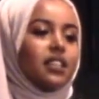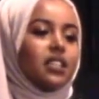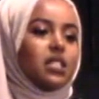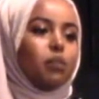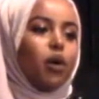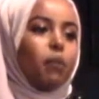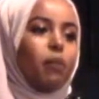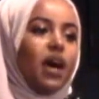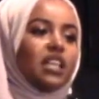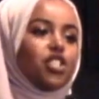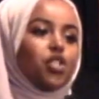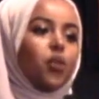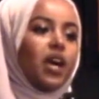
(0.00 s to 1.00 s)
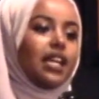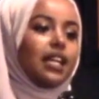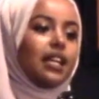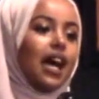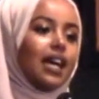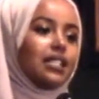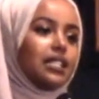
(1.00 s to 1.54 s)
This
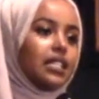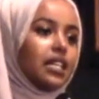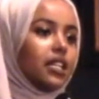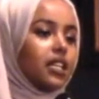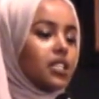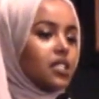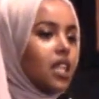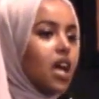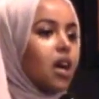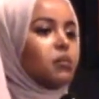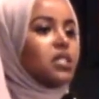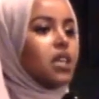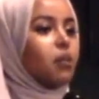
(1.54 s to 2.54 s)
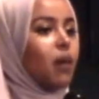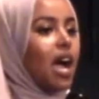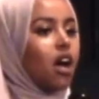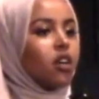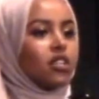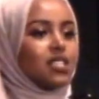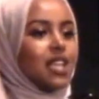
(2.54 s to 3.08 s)
perpetuated idea that Islam
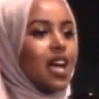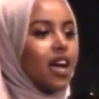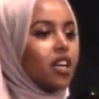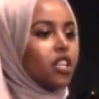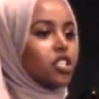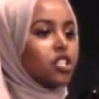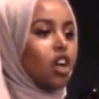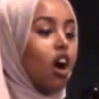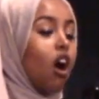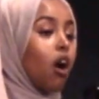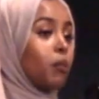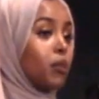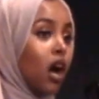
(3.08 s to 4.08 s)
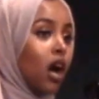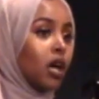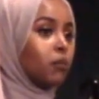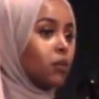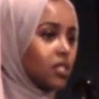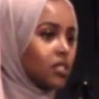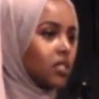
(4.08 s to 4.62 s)
somehow desires to harm
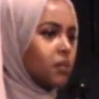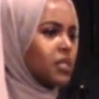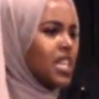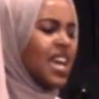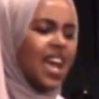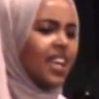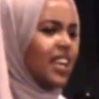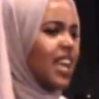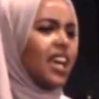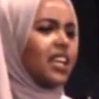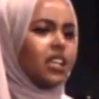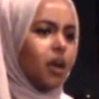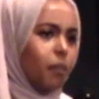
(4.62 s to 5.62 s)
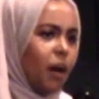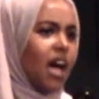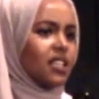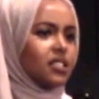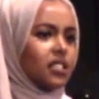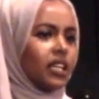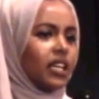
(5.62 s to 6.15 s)
non-Muslims in any
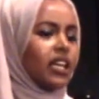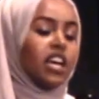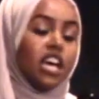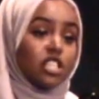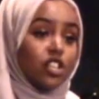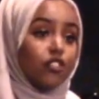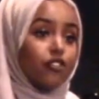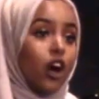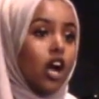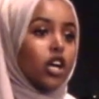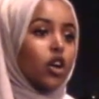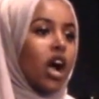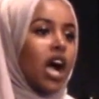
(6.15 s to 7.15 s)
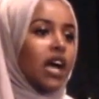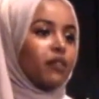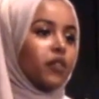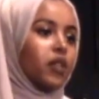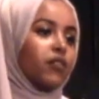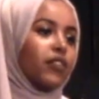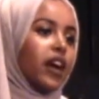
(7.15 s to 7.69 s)
capacity is a far cry
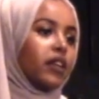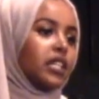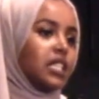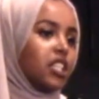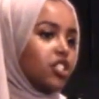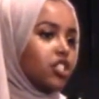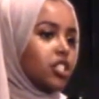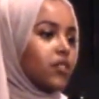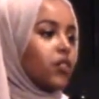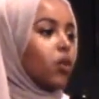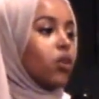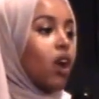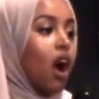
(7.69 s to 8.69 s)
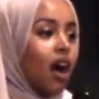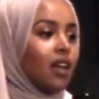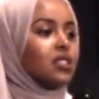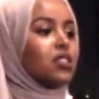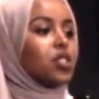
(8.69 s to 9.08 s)
from the very teachings of the Quran.